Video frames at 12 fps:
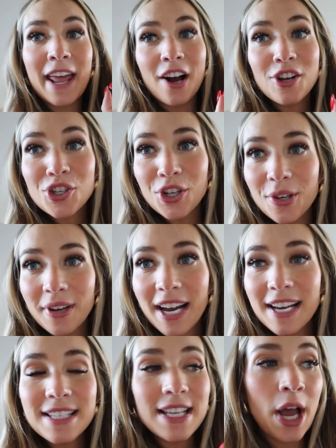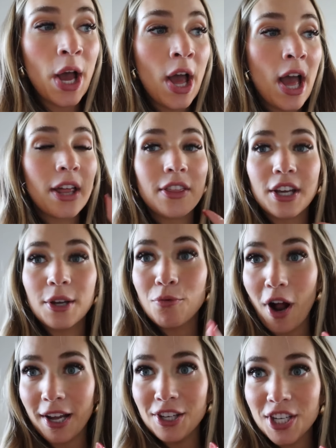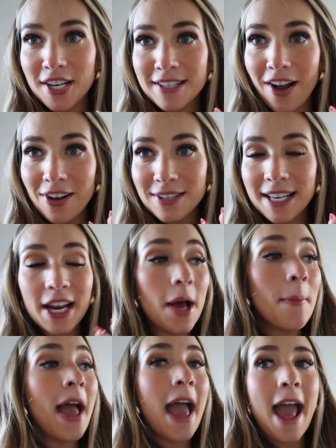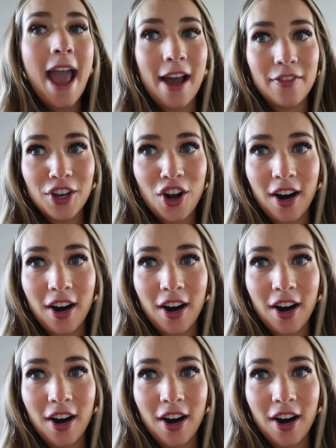And I'll show you guys the rocking chairs all set up and the